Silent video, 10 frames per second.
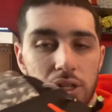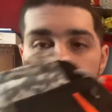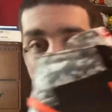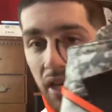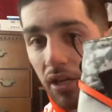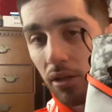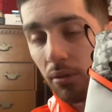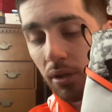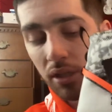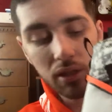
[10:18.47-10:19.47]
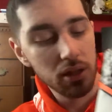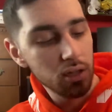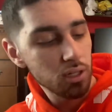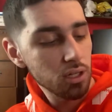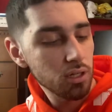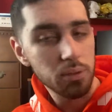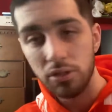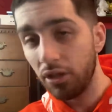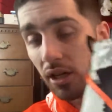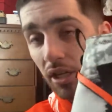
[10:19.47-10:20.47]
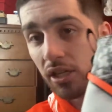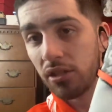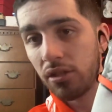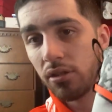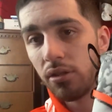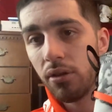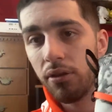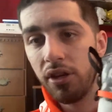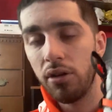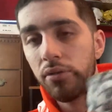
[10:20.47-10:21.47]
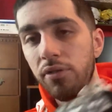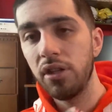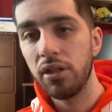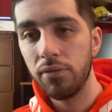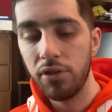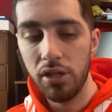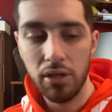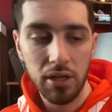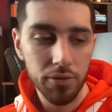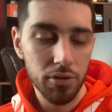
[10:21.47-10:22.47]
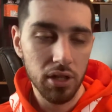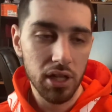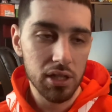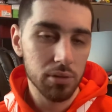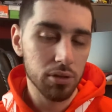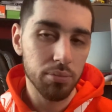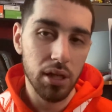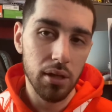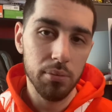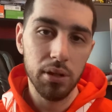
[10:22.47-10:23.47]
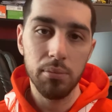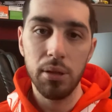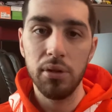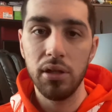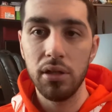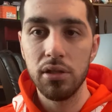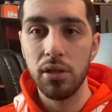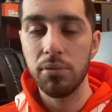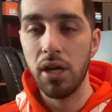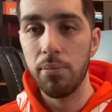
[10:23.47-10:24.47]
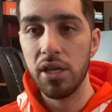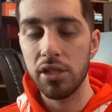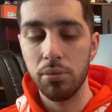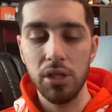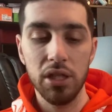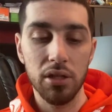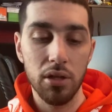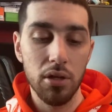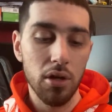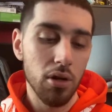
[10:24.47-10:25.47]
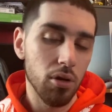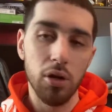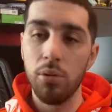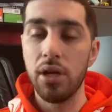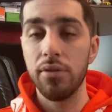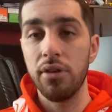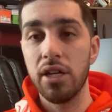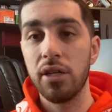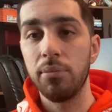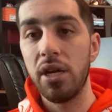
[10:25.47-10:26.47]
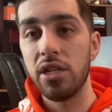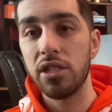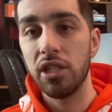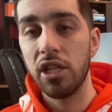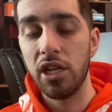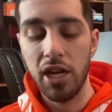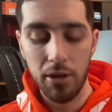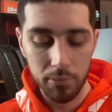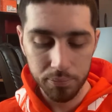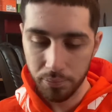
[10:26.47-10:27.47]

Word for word: in the black colorway. Um, I'll try to get to the on-feet video out for you guys, which will probably be maybe sometime next week or whenever I can manage to get it out.